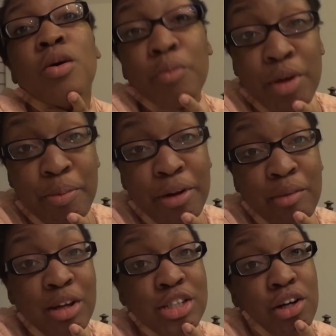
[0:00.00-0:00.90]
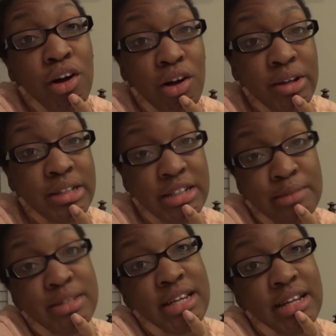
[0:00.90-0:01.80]
We pretty much all ended
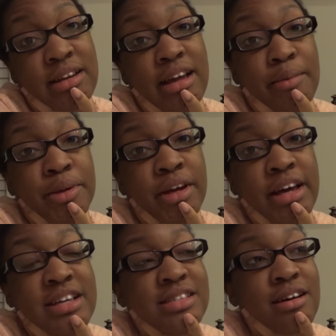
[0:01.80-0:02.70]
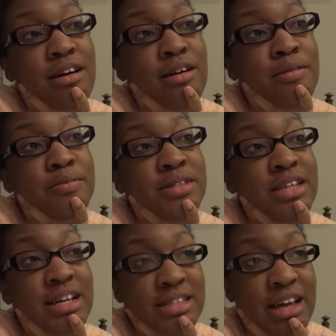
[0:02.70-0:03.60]
up taking a nap, you guys. Um,
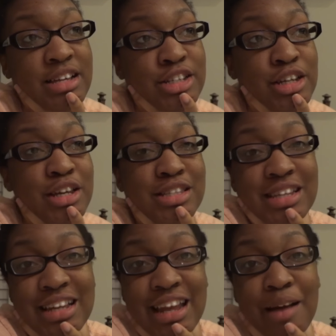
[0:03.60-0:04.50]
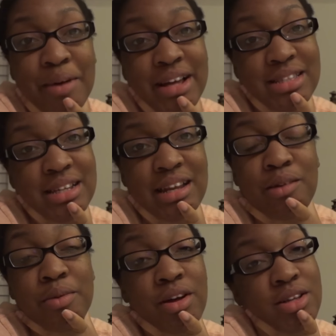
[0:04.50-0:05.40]
Sky Sky, she took a nap, I took a
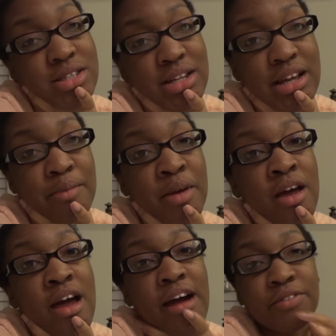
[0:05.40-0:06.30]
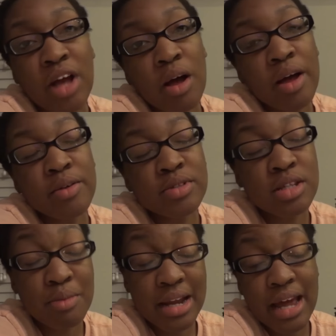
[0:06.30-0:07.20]
nap, we all took a nap. After I
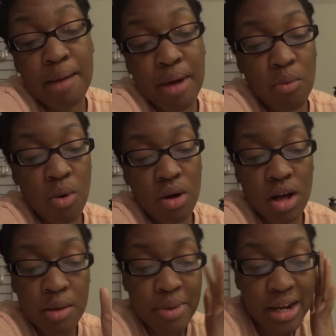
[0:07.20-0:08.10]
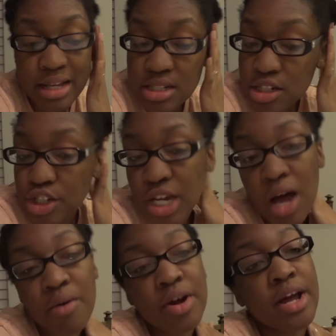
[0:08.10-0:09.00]
took my nap, I woke up and I took a
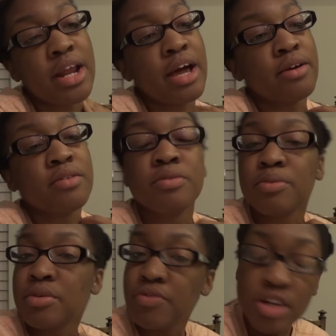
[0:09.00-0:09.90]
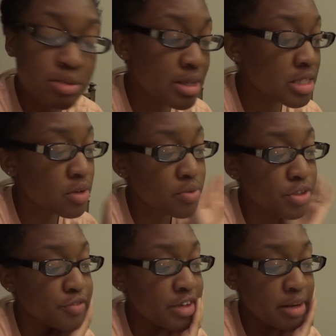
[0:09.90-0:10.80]
shower and I refreshed myself,
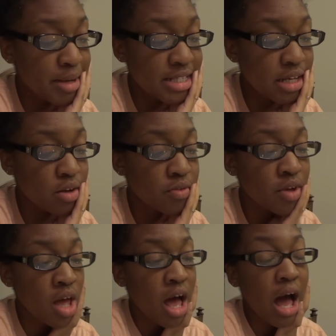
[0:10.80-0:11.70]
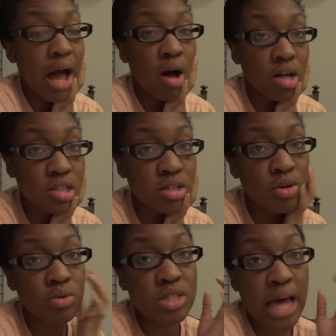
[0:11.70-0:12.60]
rejuvenated myself. I
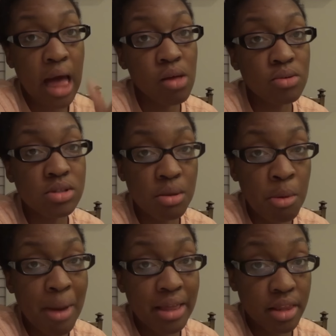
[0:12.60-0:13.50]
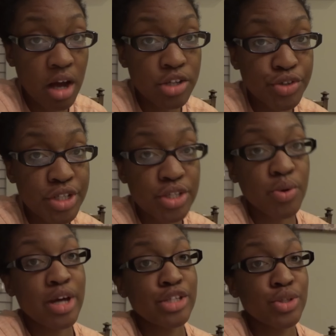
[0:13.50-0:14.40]
also tackled some of my laundry, so
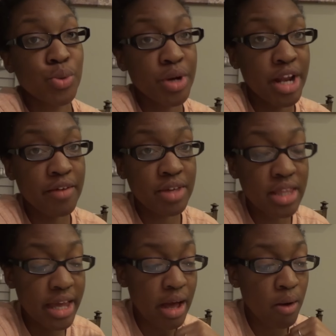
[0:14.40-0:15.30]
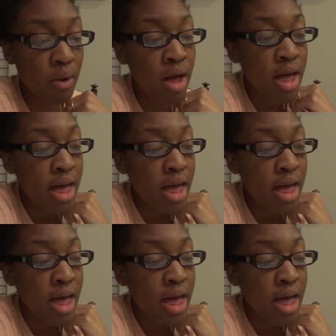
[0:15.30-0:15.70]
I sorted everything out